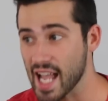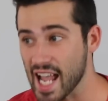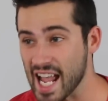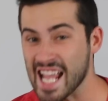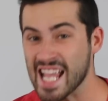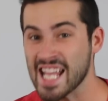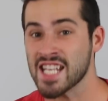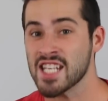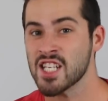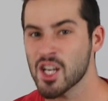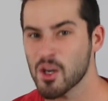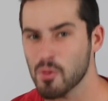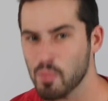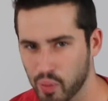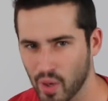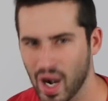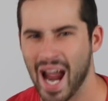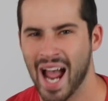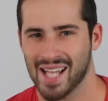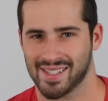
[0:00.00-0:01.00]
In
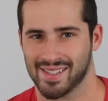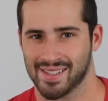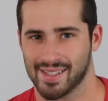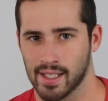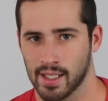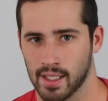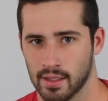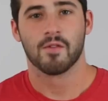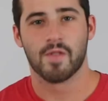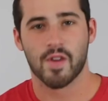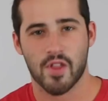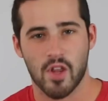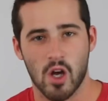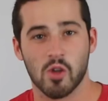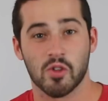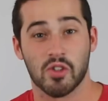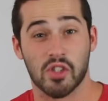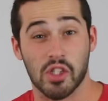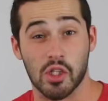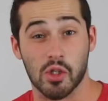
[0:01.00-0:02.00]
Nebraska. For
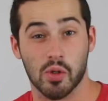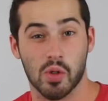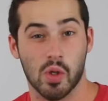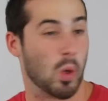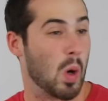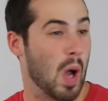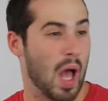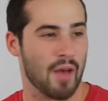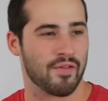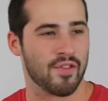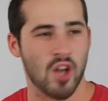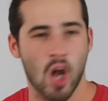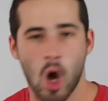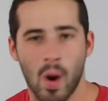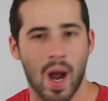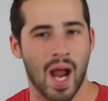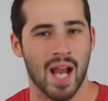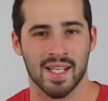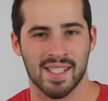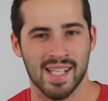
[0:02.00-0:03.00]
those of you who have
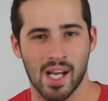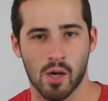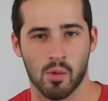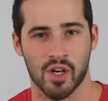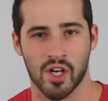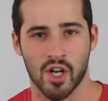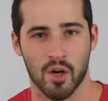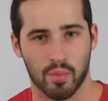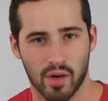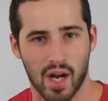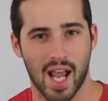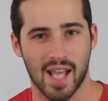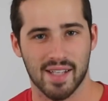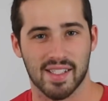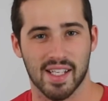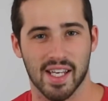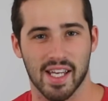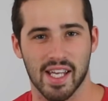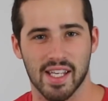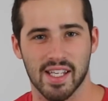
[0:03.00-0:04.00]
no idea where
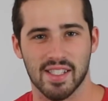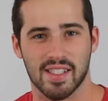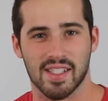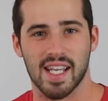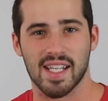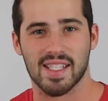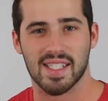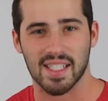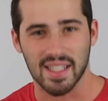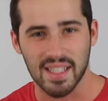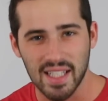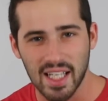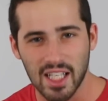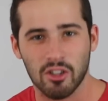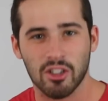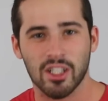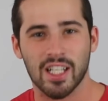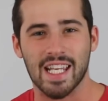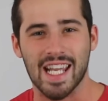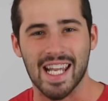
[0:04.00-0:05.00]
Nebraska is, it's
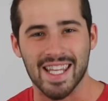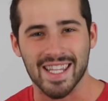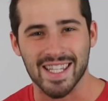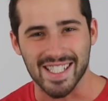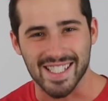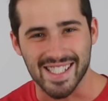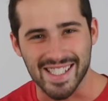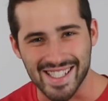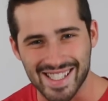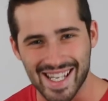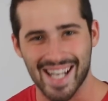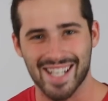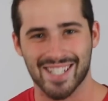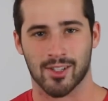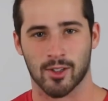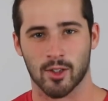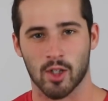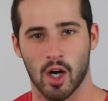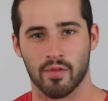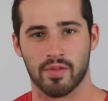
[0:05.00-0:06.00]
literally in the
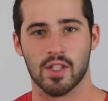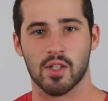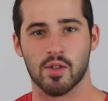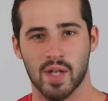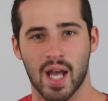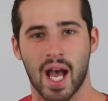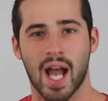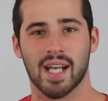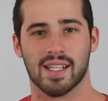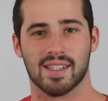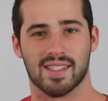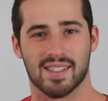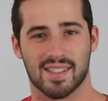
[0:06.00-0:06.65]
center of the United